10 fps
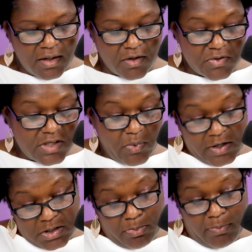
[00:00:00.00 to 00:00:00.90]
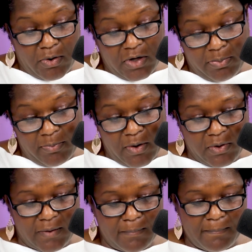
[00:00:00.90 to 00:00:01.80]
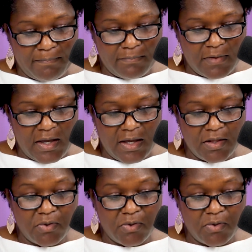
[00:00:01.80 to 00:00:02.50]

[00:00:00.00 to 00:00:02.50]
Those he wanted to promote, he promoted. And